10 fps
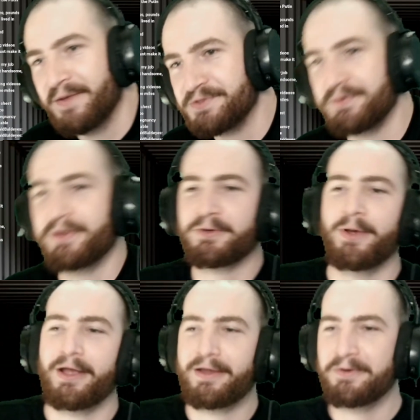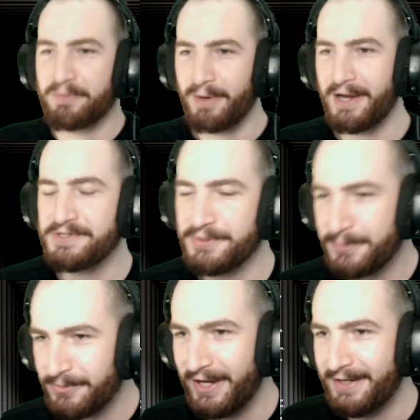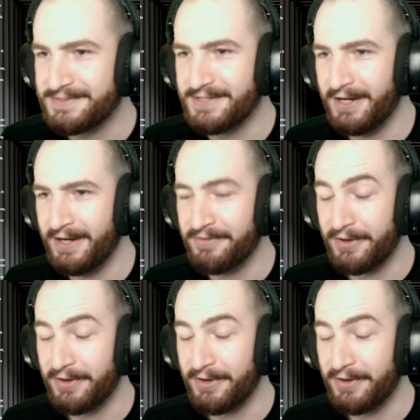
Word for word: Ms real quick and remind you that uh,